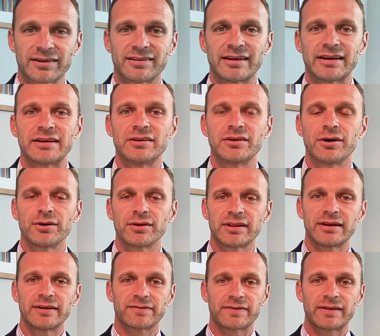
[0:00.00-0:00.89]
they know
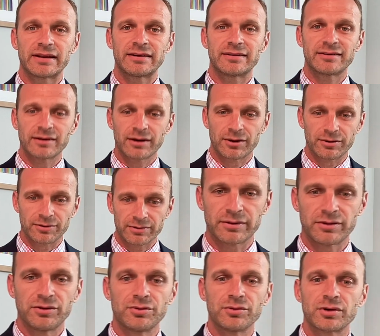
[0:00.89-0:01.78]
that if they
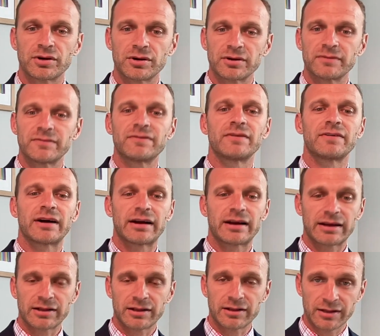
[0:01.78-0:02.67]
don't, you could
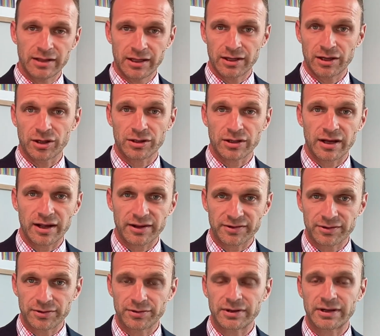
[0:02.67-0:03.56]
file a
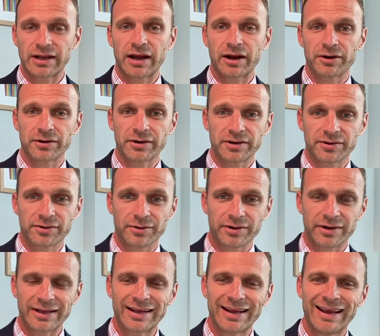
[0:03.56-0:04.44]
lawsuit and hire an
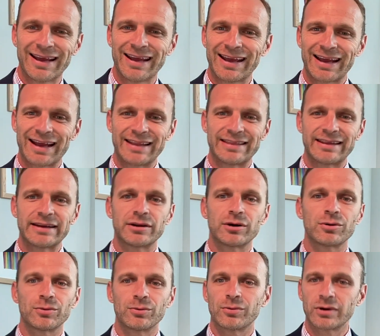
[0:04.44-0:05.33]
attorney, and they
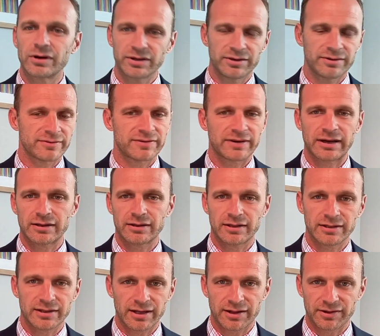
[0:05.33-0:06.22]
don't want you to file
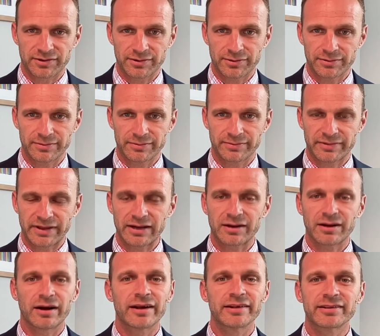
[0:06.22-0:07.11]
a lawsuit.
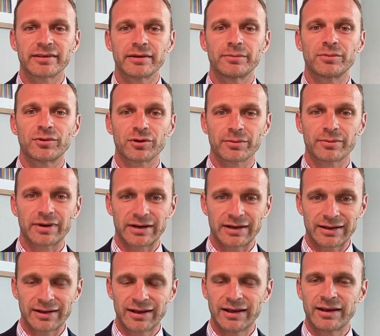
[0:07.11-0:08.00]
That costs them more
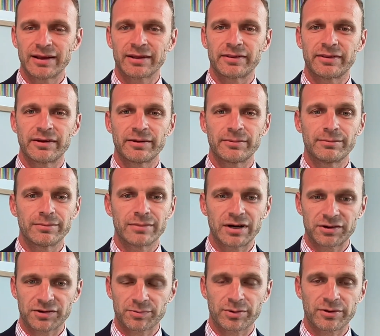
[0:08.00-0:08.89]
money. They
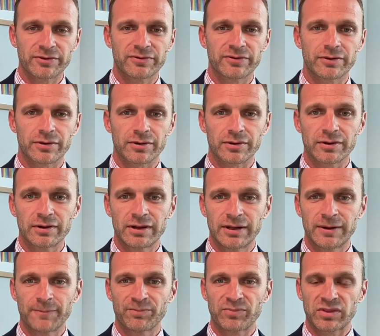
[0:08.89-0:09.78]
much prefer
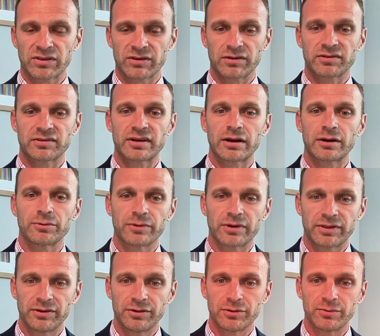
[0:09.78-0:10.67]
to settle
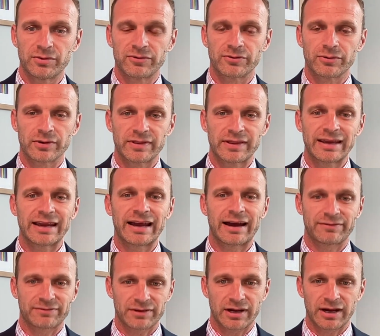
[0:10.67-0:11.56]
with you before they
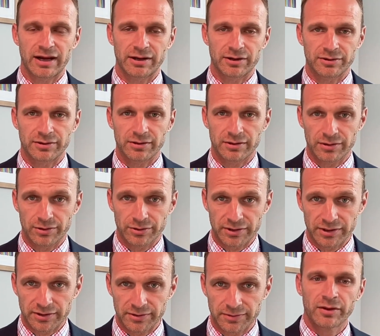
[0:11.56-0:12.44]
have to hire a
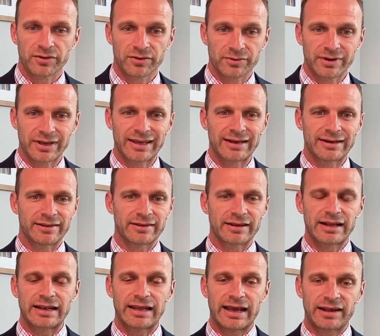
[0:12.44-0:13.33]
lawyer. So again, in
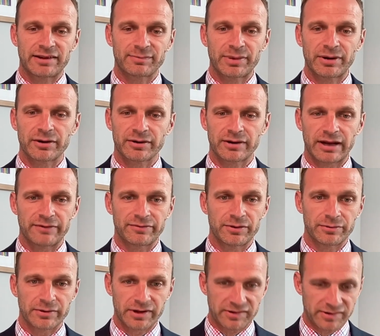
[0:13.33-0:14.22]
that last paragraph,
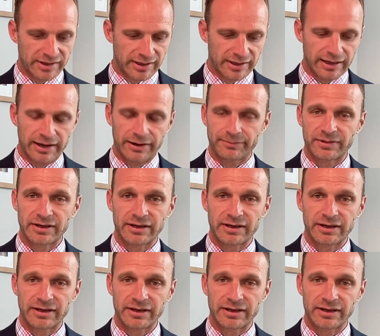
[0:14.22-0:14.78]
you want to say, "I'm going to